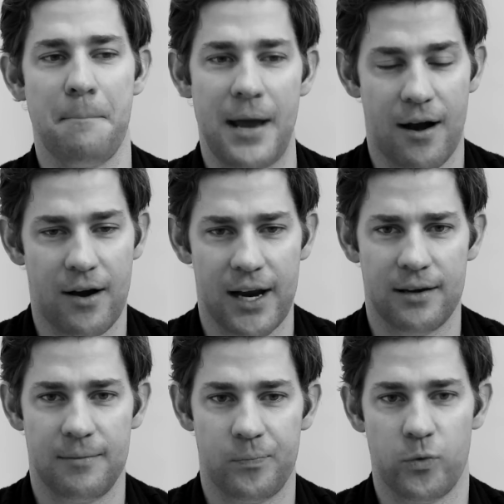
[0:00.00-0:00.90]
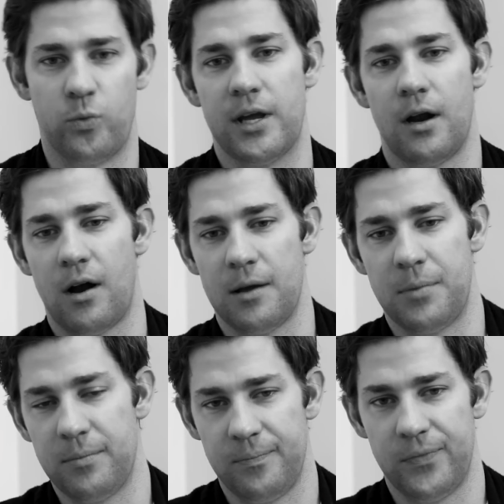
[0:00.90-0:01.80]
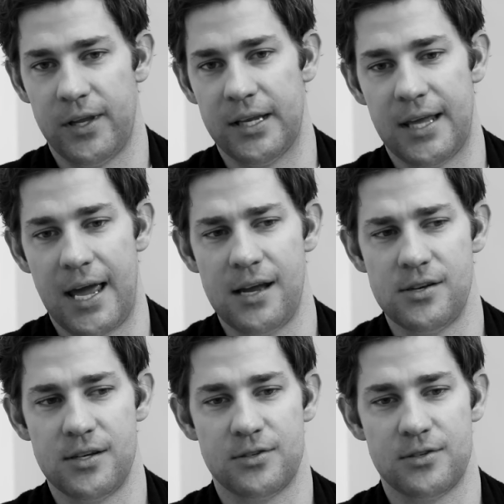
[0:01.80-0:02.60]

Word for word: married, we had already been engaged.